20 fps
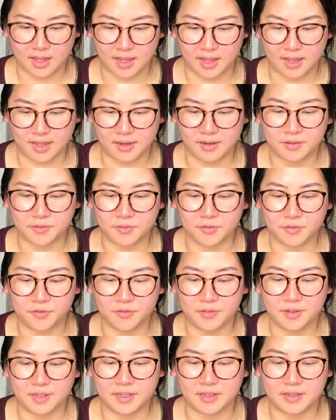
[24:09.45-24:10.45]
And if
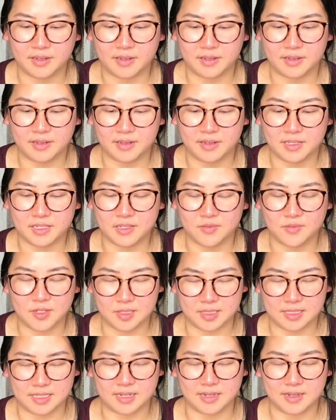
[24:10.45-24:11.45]
this
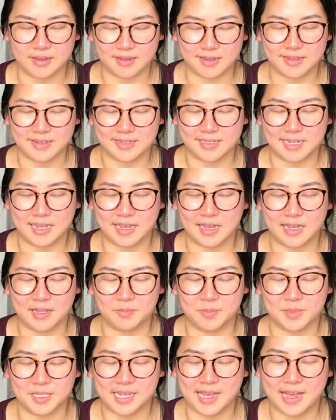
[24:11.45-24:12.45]
feels like a good
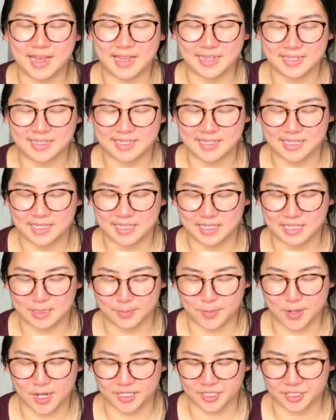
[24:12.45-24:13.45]
time to exit this
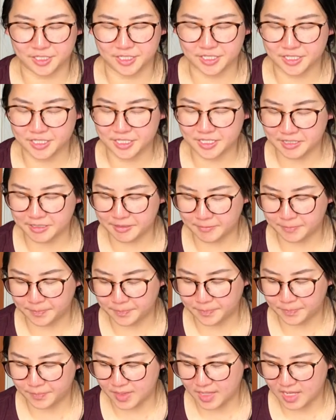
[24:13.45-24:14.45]
posture,
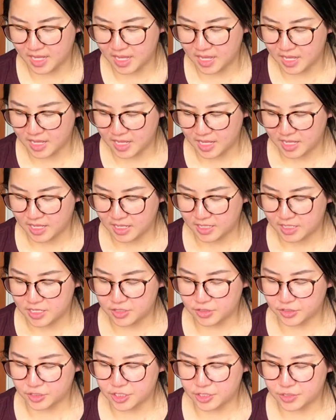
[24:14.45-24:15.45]

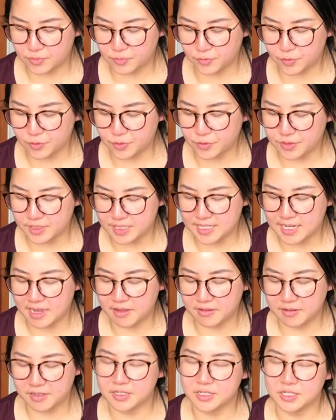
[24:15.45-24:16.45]
you'll just root
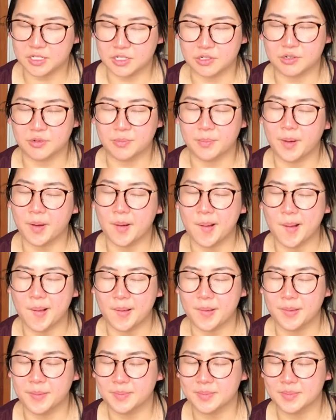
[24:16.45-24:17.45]
down into your
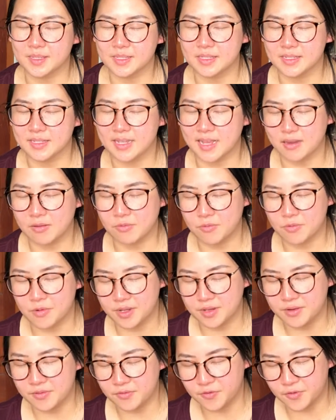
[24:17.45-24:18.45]
palms and
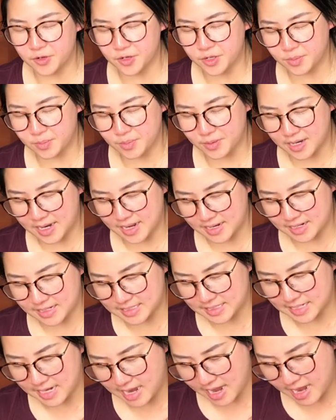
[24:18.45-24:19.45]
one vertebrae at a
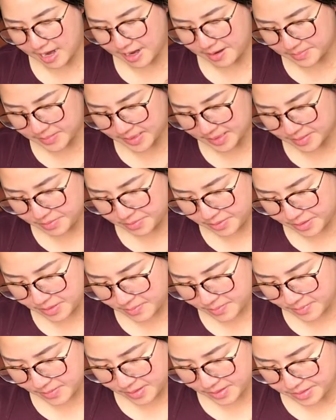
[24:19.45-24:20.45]
time, slowly
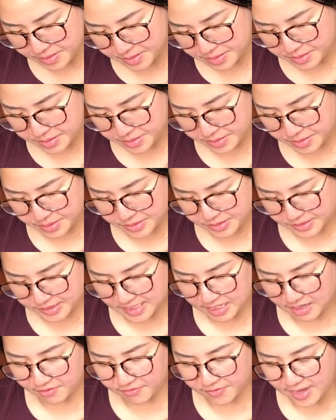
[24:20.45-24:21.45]
peel
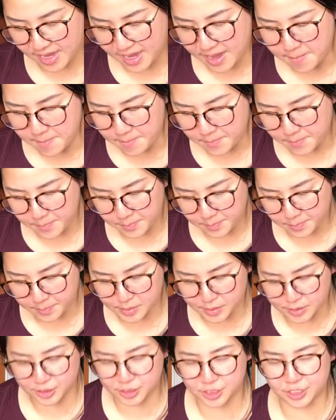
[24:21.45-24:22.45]
yourself up,
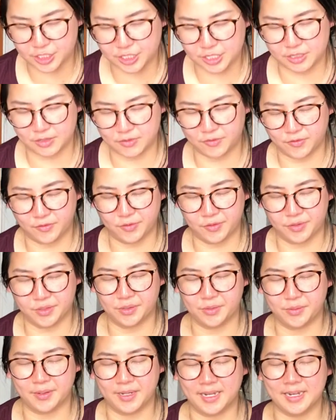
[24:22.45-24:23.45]
pushing the floor
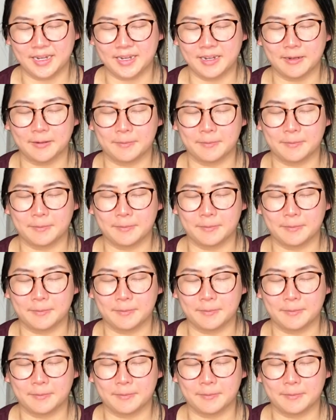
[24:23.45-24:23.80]
away.